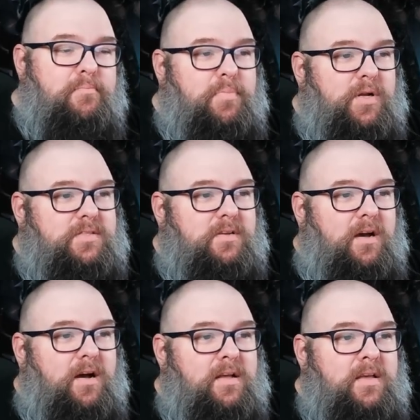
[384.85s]
But,
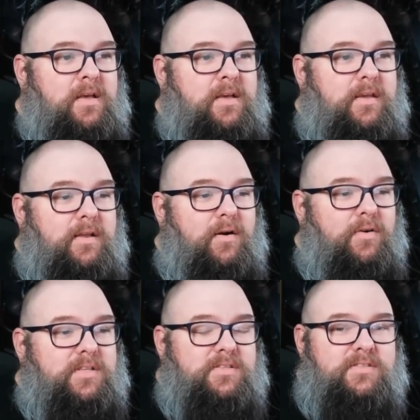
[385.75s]

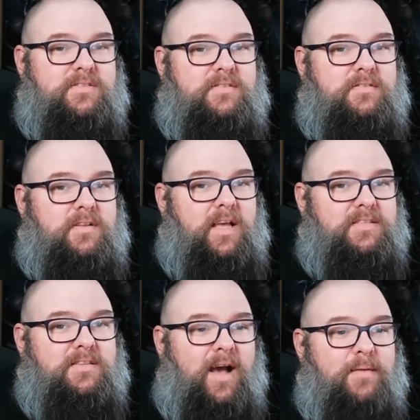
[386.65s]
it just,
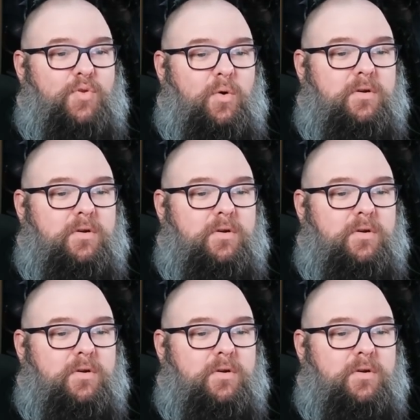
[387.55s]
as time